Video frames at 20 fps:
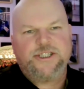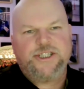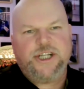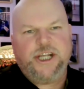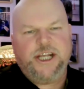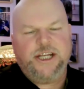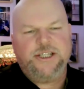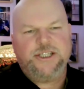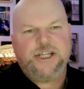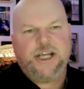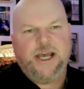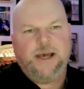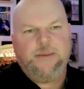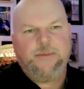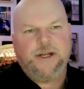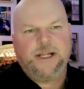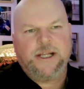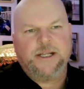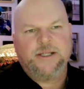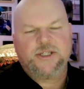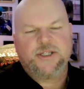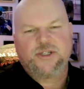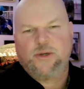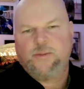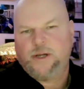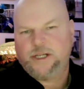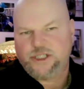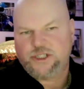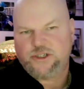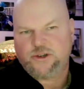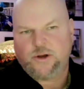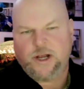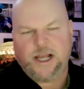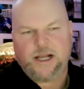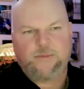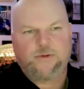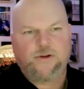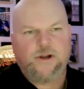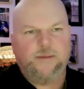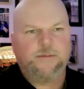change happening and so much
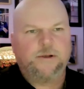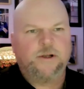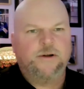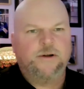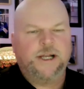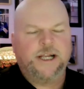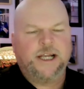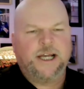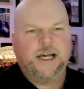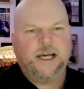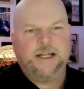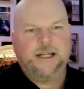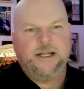track prep going on,